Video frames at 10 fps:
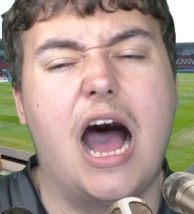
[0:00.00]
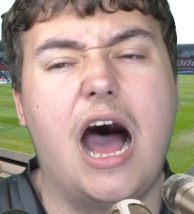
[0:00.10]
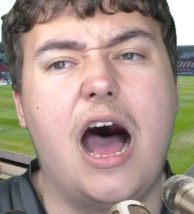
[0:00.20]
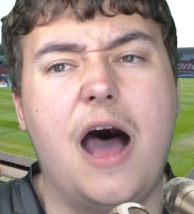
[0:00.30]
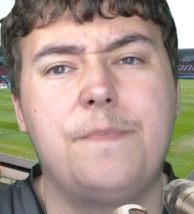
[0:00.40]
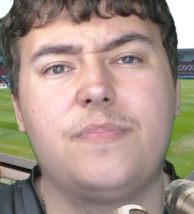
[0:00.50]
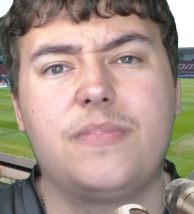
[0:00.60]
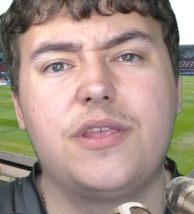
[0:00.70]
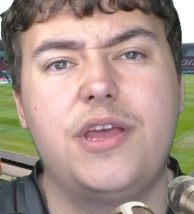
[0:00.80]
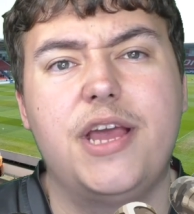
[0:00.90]

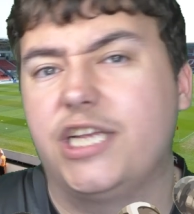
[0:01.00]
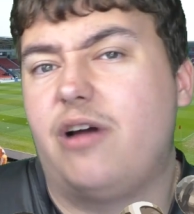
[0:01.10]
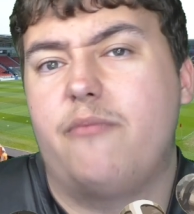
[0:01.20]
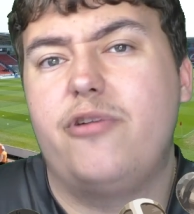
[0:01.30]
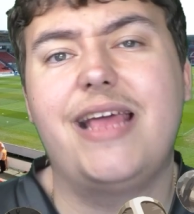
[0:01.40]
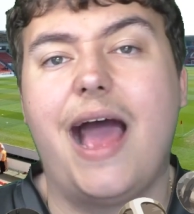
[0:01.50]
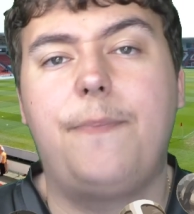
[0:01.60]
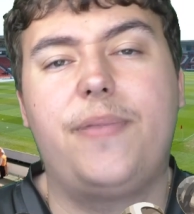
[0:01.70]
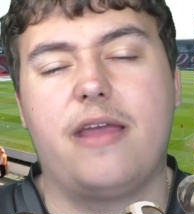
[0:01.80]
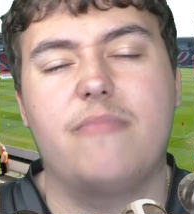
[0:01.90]
Um, so I'm really
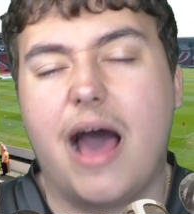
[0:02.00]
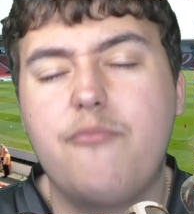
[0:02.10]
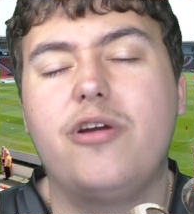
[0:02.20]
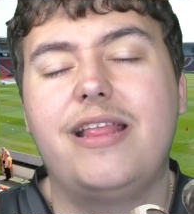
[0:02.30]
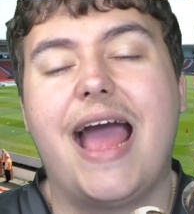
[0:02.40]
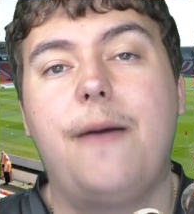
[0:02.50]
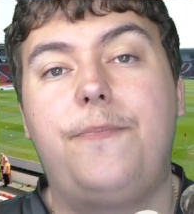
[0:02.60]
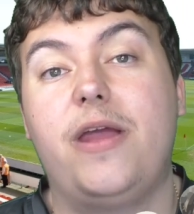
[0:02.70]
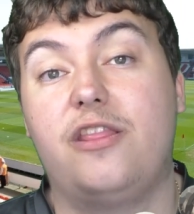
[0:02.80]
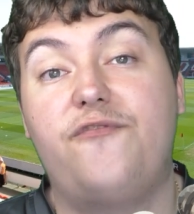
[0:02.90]
happy. I'm really
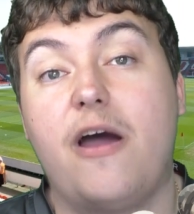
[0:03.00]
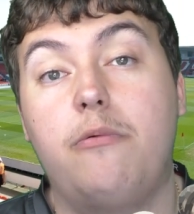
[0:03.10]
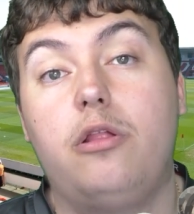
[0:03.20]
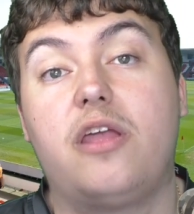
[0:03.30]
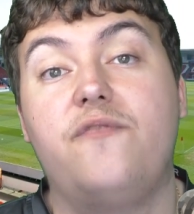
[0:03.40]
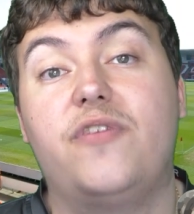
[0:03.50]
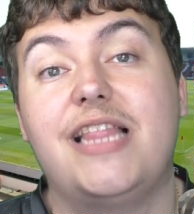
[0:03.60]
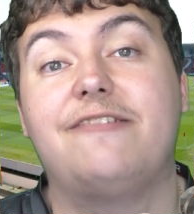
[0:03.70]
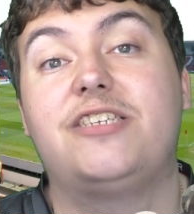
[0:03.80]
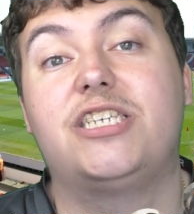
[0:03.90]
happy. And the fact we're looking for
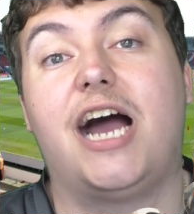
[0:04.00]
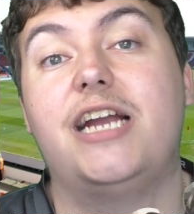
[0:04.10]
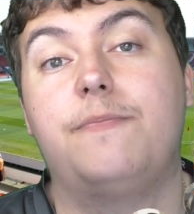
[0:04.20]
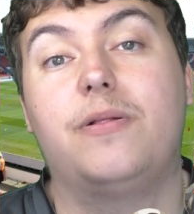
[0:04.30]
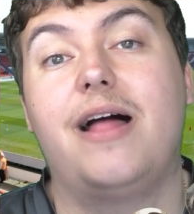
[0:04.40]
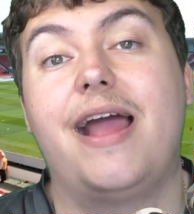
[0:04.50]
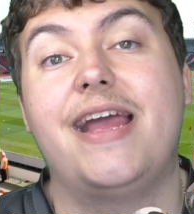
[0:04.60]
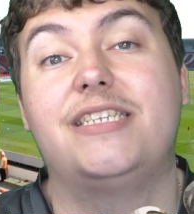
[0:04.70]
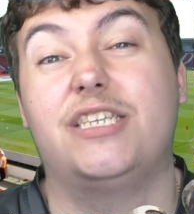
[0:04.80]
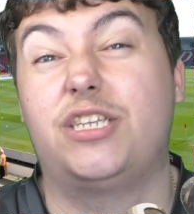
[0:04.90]
left-sided
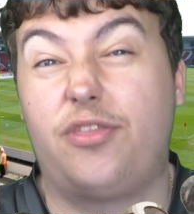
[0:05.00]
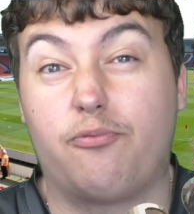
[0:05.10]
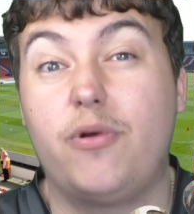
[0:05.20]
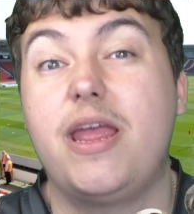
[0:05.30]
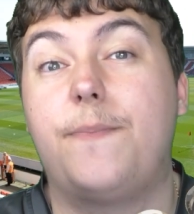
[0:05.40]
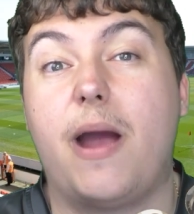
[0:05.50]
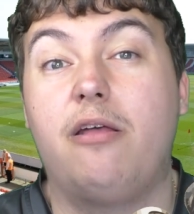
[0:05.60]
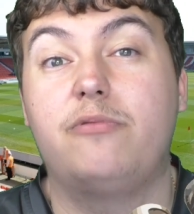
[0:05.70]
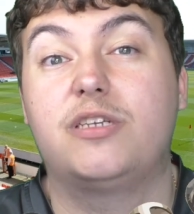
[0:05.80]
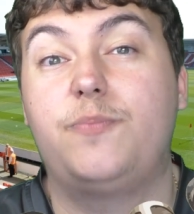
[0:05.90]
players, there's three
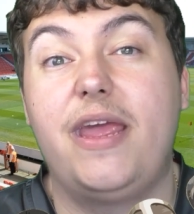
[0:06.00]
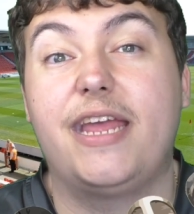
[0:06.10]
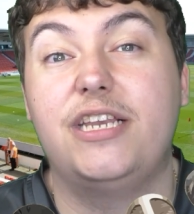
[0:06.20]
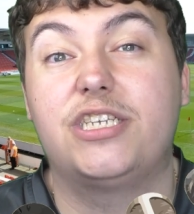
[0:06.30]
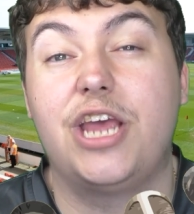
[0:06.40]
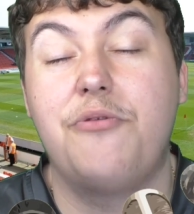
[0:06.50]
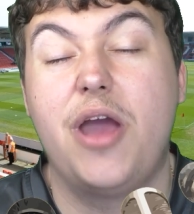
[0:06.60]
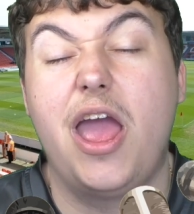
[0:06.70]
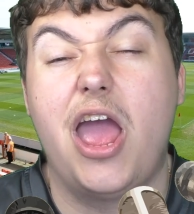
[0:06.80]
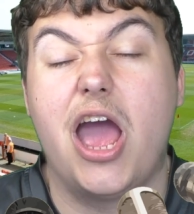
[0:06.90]
apparently we're speaking to,
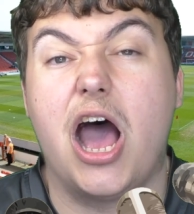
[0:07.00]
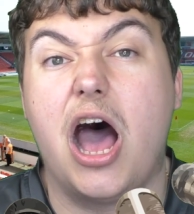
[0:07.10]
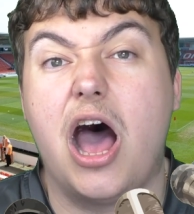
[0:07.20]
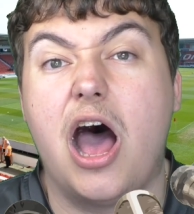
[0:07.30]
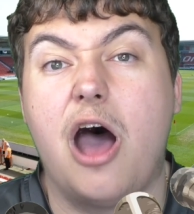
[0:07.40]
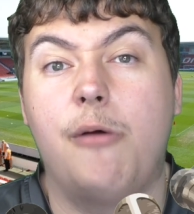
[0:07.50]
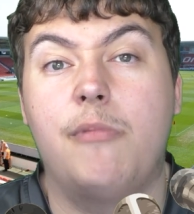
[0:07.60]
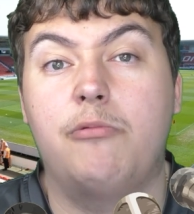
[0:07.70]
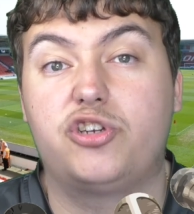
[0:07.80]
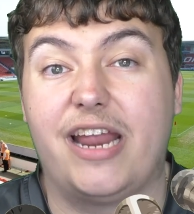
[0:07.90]

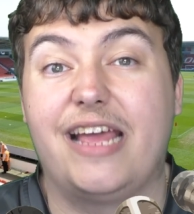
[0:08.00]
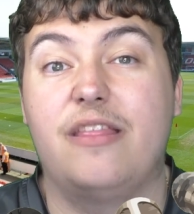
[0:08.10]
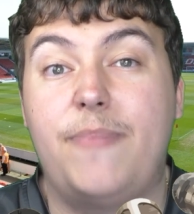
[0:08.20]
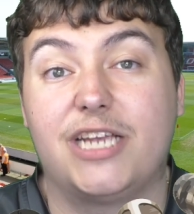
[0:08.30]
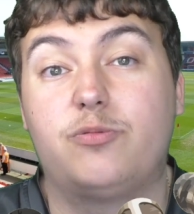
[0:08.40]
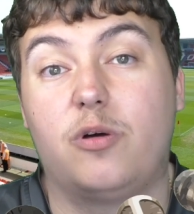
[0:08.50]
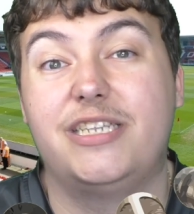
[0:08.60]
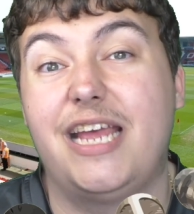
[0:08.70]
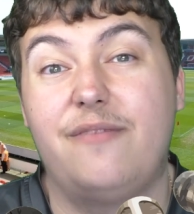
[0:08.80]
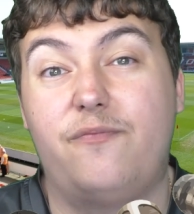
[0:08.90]
um, and we're trying to get the best
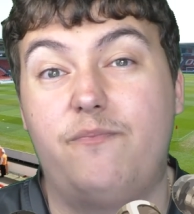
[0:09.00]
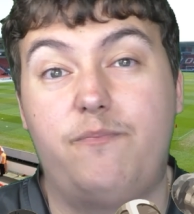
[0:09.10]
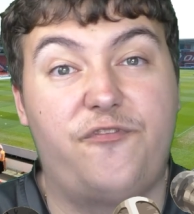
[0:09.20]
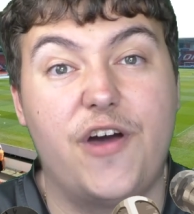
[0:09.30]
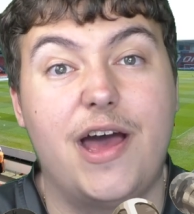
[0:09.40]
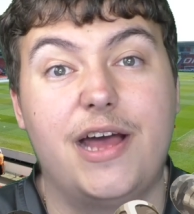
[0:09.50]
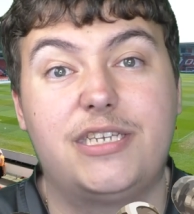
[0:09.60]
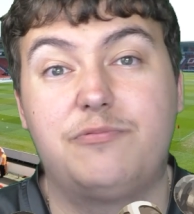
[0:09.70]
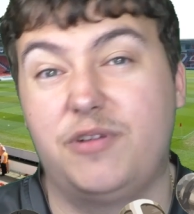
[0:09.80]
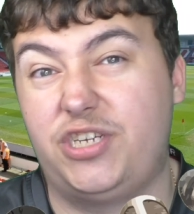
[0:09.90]
ones in
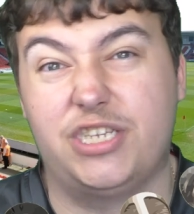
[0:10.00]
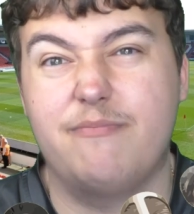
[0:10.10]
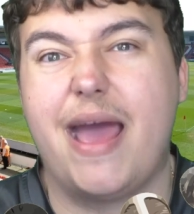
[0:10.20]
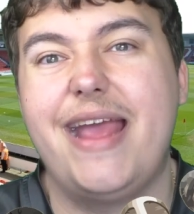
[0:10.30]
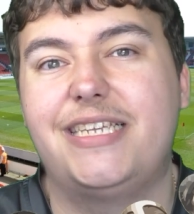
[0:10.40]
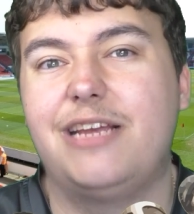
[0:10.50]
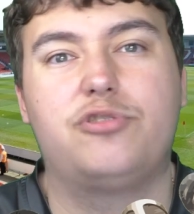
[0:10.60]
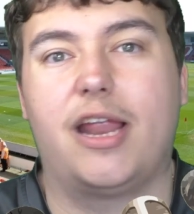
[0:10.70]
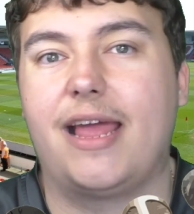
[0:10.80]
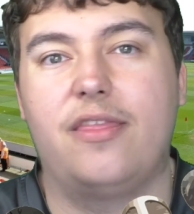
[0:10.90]
first, which is amazing.
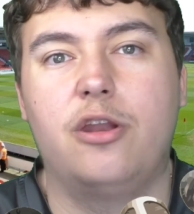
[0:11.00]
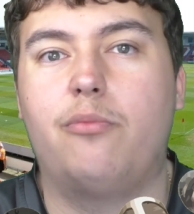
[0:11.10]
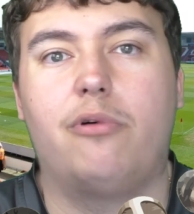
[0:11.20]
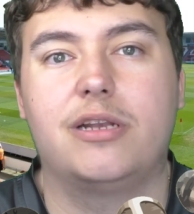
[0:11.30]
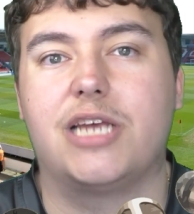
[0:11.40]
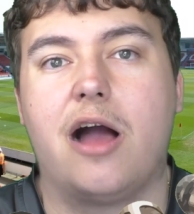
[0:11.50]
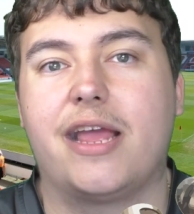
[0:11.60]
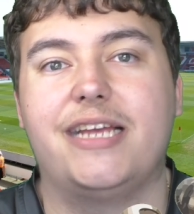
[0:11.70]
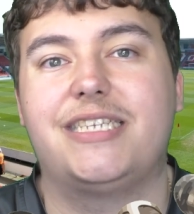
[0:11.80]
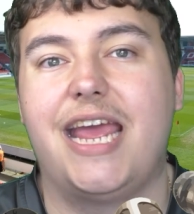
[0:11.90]
We're trying to get the number one
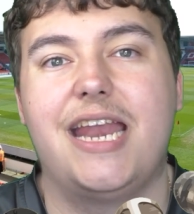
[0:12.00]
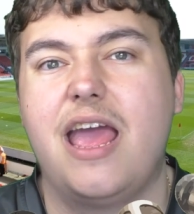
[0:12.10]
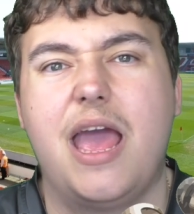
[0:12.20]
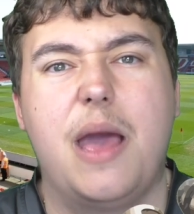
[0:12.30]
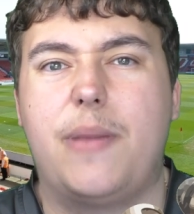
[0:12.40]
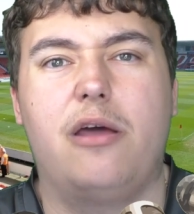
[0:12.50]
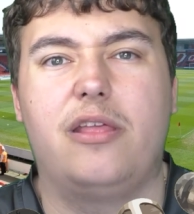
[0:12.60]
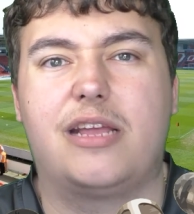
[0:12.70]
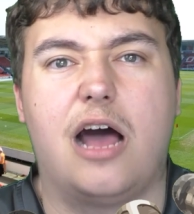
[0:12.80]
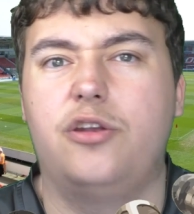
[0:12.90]
targets in.
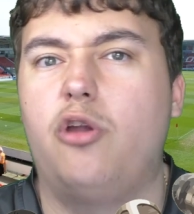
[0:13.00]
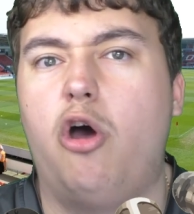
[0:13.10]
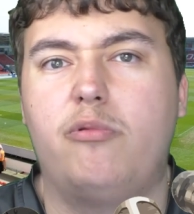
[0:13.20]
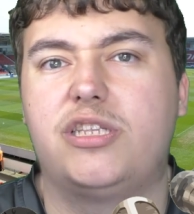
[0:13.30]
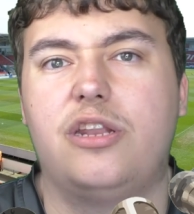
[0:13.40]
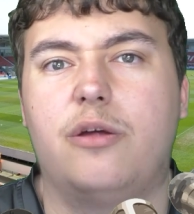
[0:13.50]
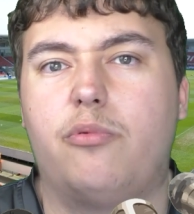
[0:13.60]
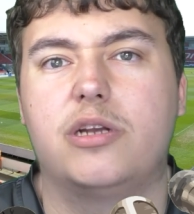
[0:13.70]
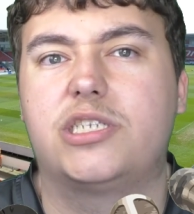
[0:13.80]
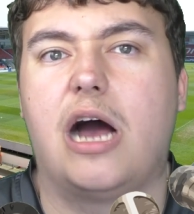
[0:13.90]
Apparently, Kyle Knoyle was the
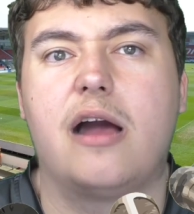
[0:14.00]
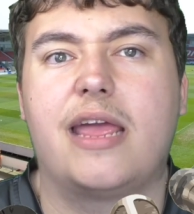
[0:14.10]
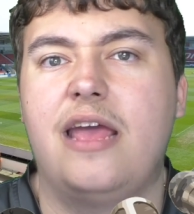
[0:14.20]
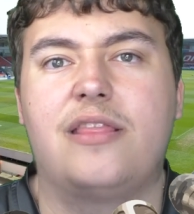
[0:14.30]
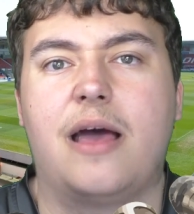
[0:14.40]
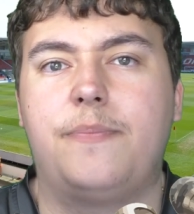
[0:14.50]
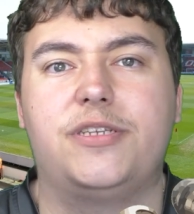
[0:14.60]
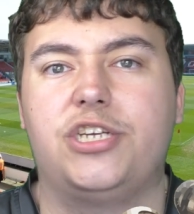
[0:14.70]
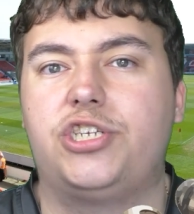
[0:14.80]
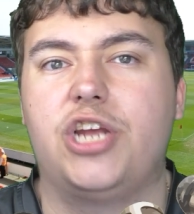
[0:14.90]
number one target at that
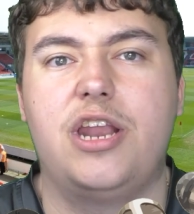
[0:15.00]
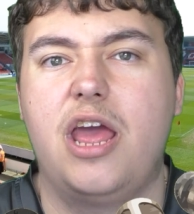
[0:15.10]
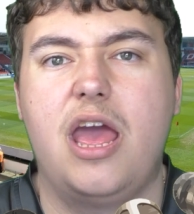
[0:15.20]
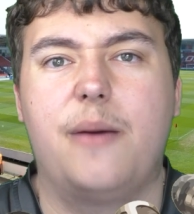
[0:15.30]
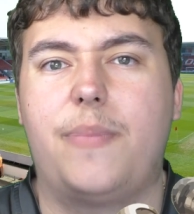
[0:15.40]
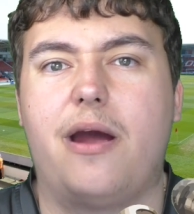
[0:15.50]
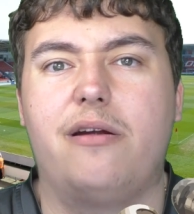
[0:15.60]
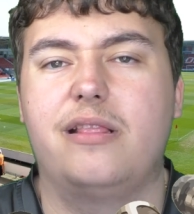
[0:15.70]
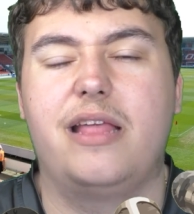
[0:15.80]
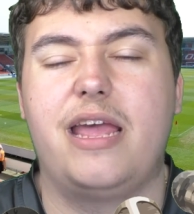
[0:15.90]
position.
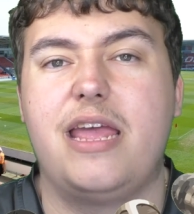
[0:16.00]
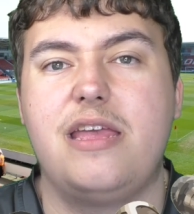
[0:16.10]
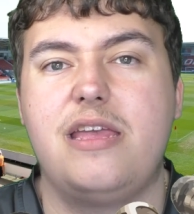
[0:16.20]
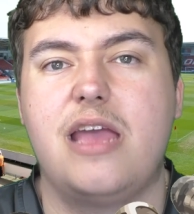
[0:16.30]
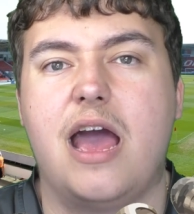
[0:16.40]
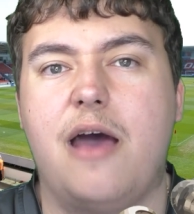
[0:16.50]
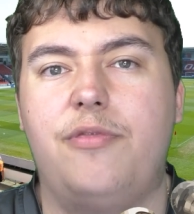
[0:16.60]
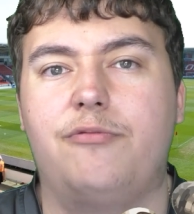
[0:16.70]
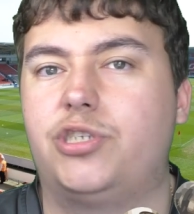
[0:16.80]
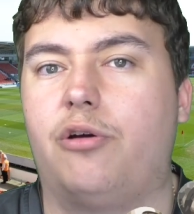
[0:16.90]
Apparently, uh,
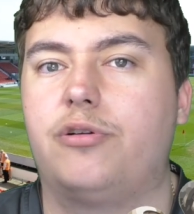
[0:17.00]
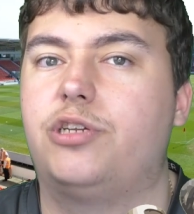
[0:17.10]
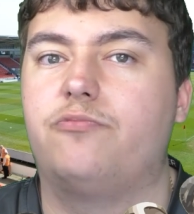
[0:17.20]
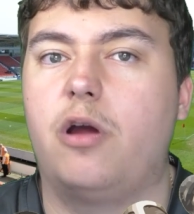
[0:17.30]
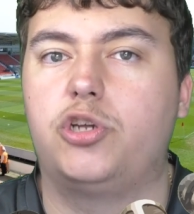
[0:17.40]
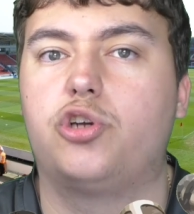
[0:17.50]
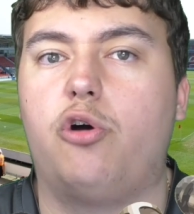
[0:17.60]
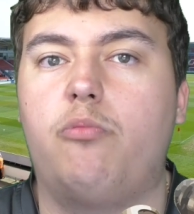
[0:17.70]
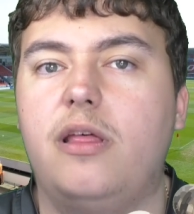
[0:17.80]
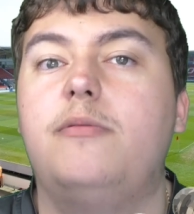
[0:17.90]
there was talks that
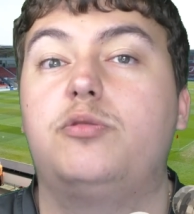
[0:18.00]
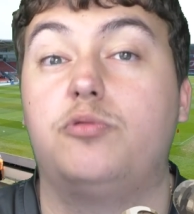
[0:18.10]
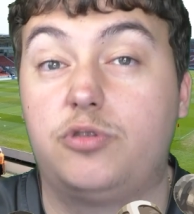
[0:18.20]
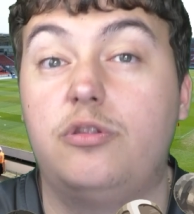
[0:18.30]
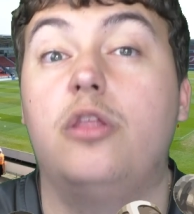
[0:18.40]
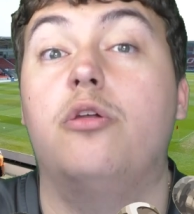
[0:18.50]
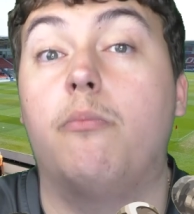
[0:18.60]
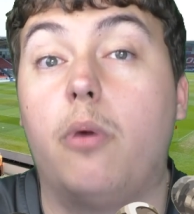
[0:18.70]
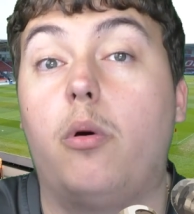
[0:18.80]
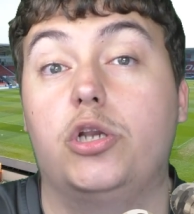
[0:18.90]
Ro-Shaun Williams was the
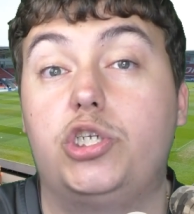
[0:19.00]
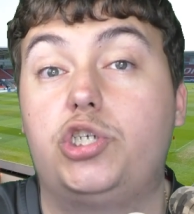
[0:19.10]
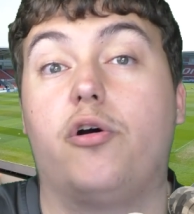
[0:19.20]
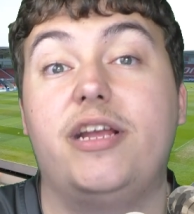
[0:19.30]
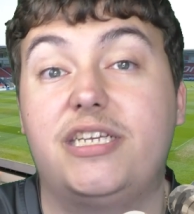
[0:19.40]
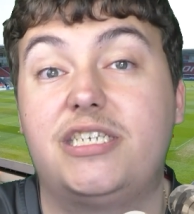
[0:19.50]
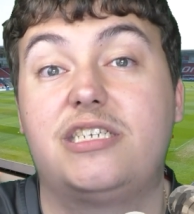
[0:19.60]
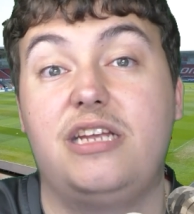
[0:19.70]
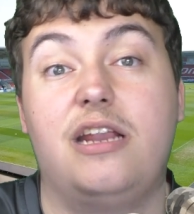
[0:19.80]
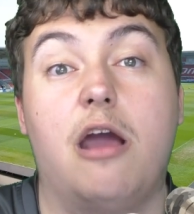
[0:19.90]
number one
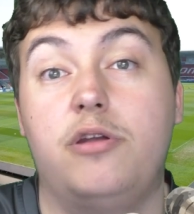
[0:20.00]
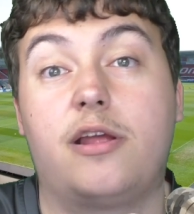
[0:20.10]
choice. You know,